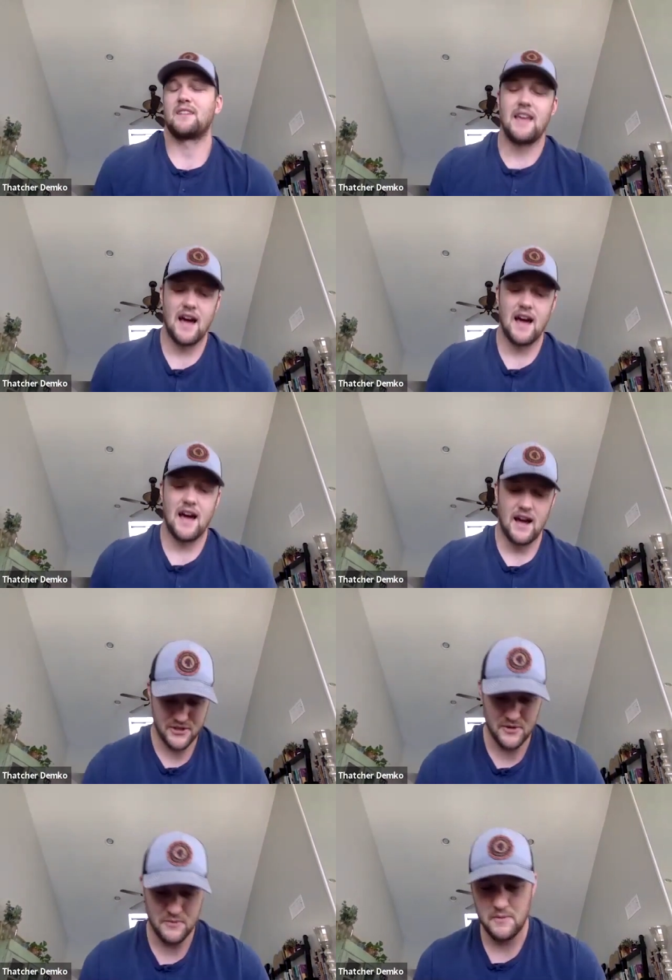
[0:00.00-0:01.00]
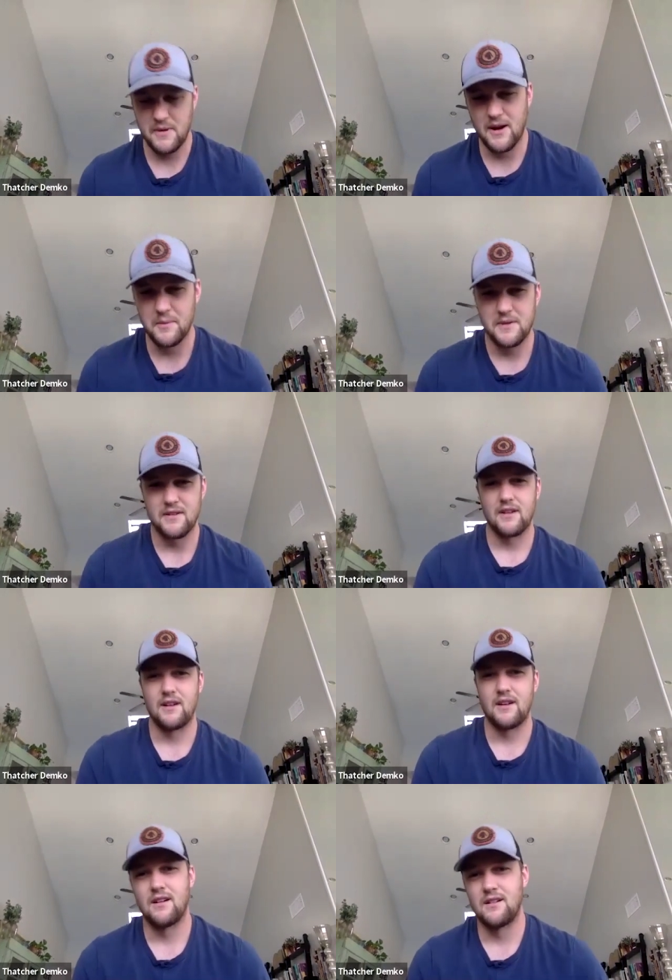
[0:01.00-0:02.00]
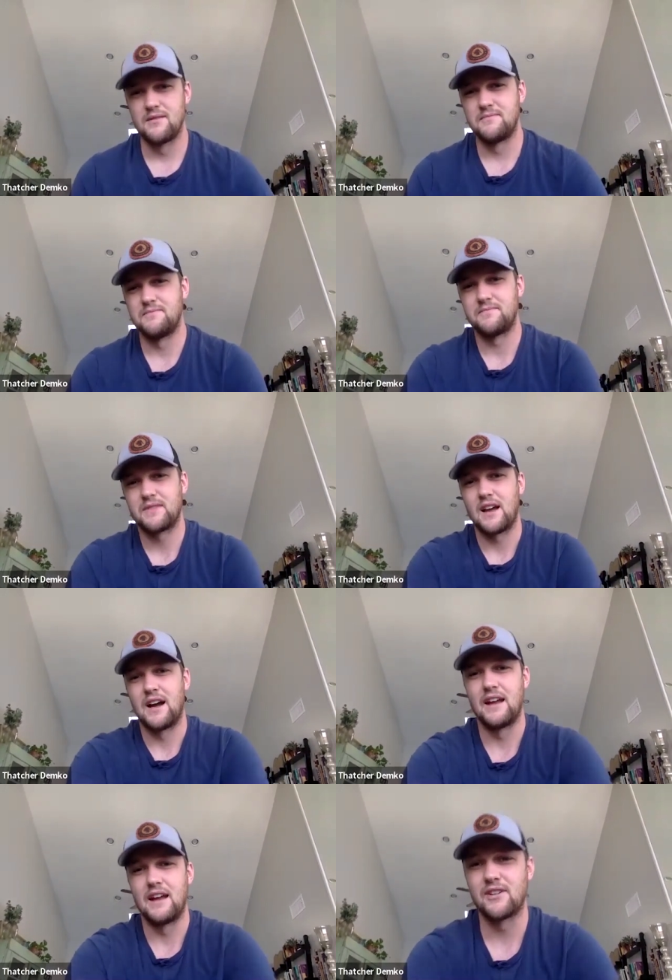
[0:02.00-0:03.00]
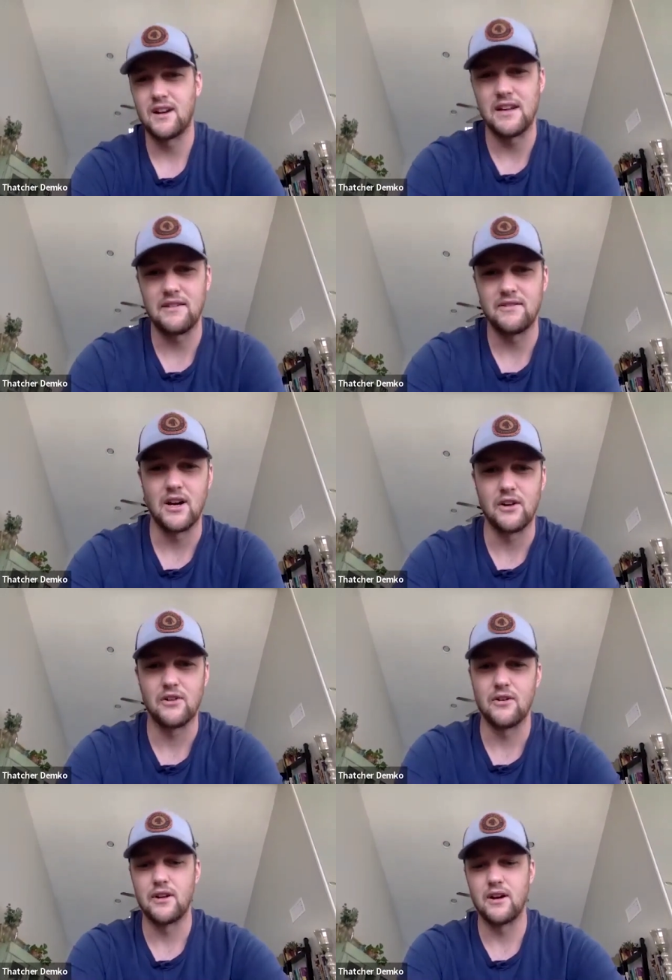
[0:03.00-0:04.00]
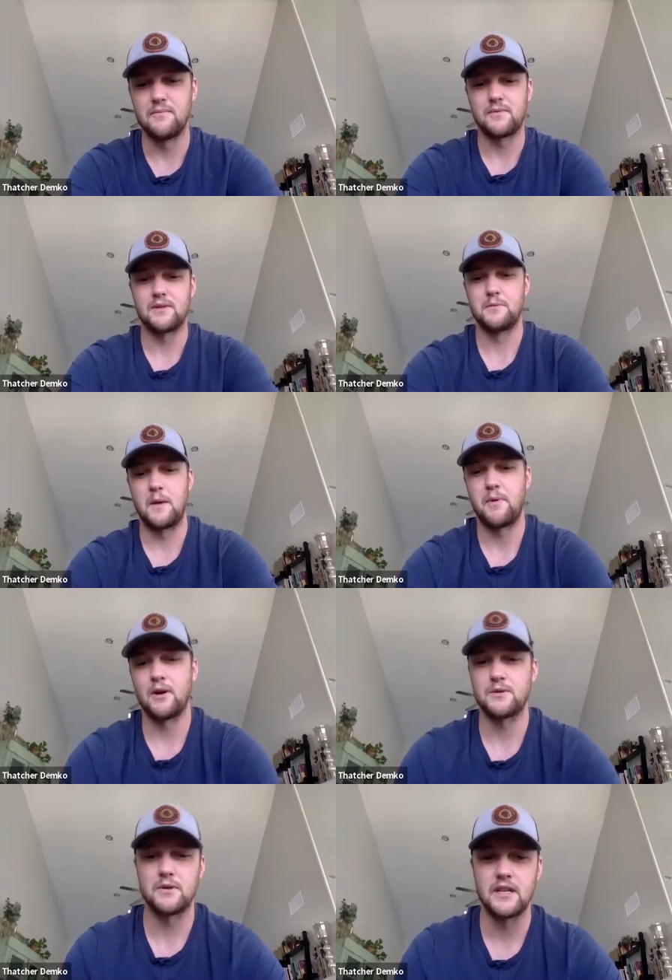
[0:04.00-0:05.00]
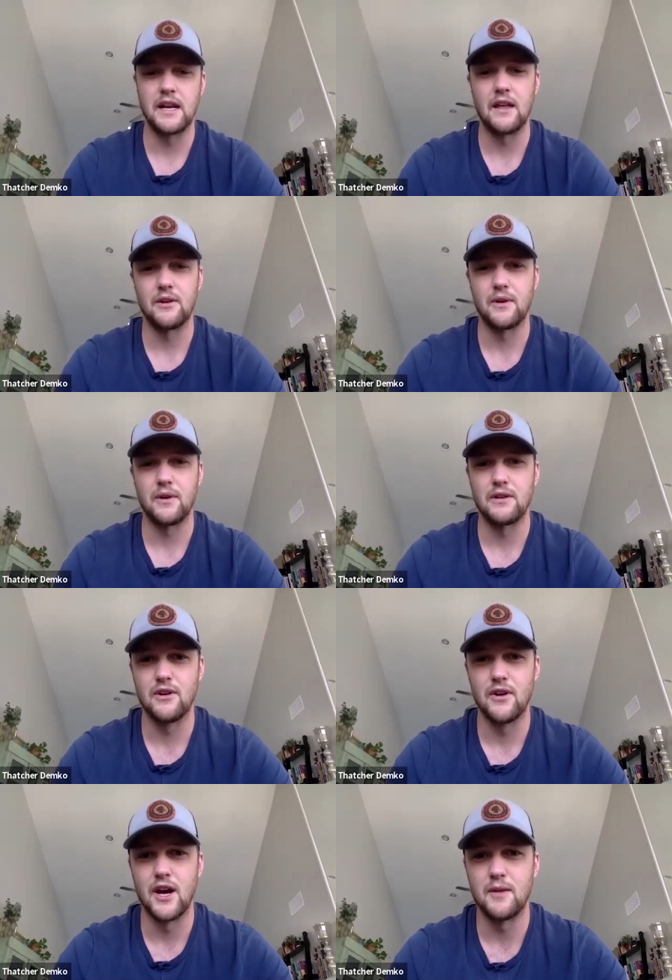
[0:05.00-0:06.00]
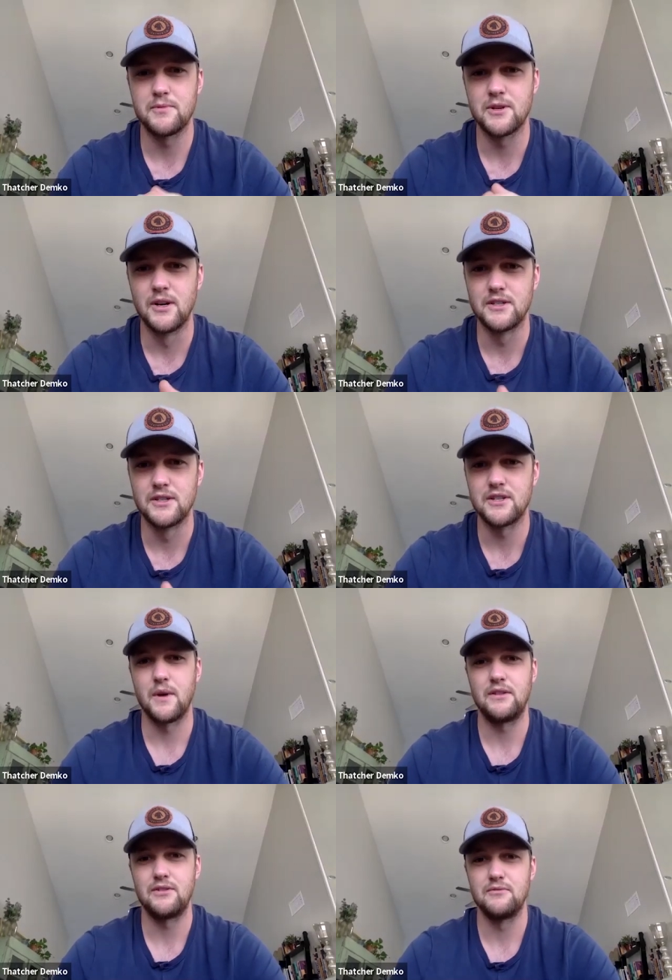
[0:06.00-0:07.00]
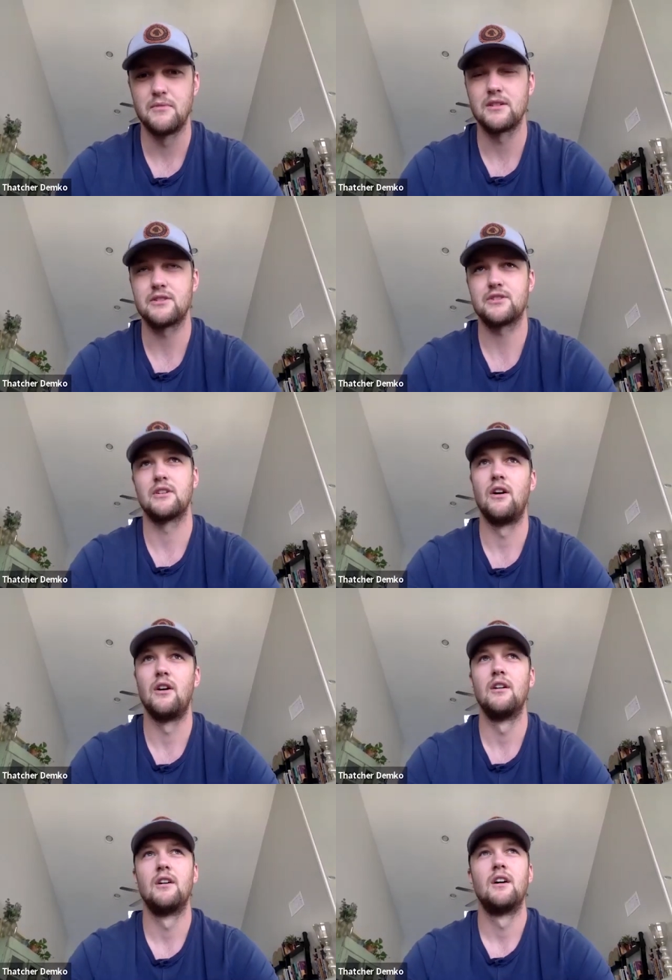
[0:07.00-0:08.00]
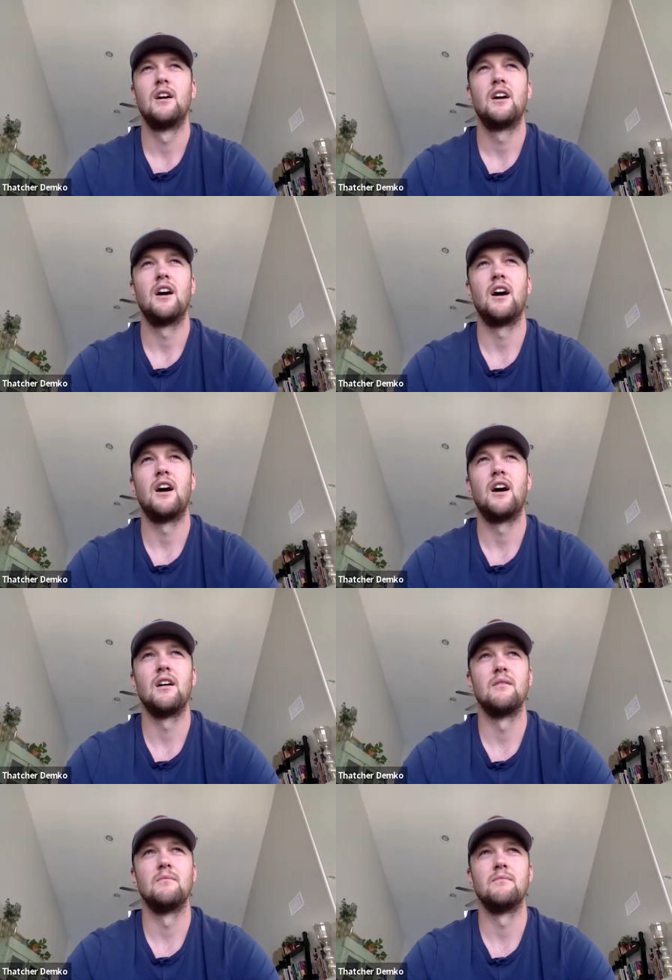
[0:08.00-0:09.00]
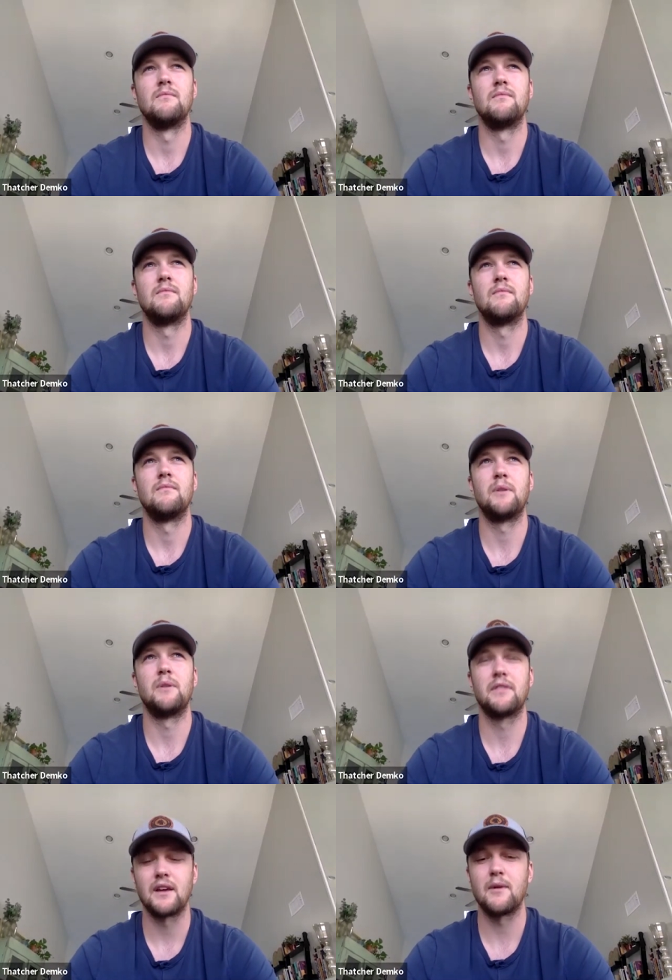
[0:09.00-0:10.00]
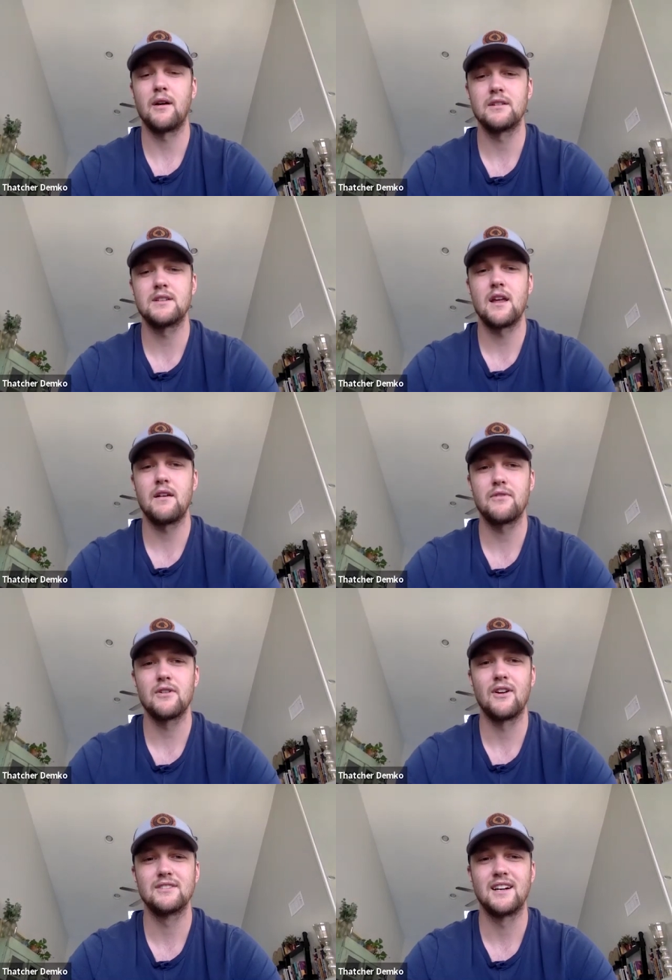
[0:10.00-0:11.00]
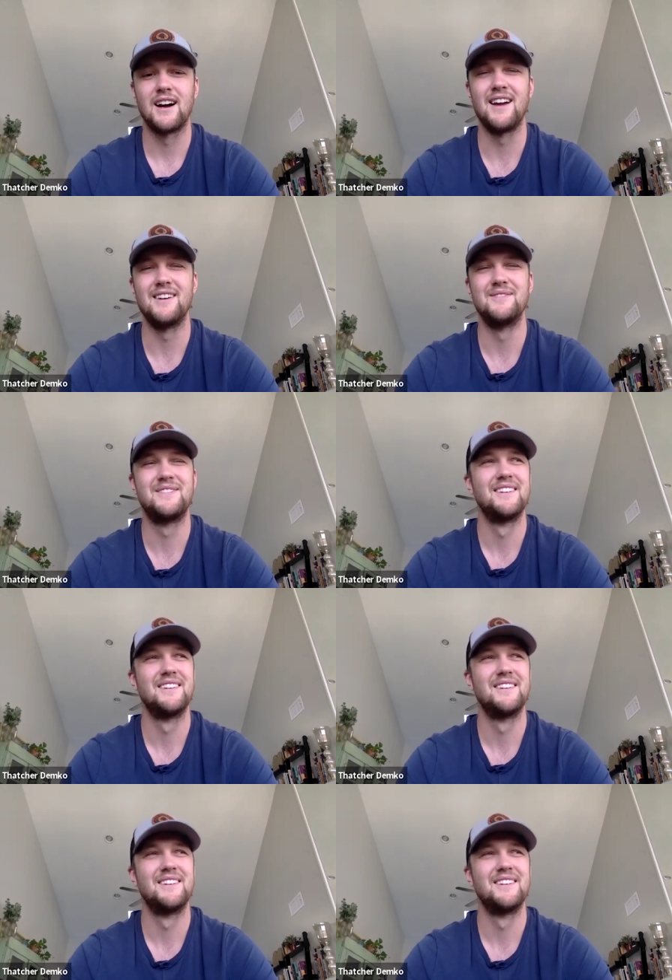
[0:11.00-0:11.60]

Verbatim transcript: Yeah, I'm super pumped. Um, I never got to have a dog growing up because my parents weren't together when I was growing up, so it was just way too much. So um, been thinking about this day for a long time.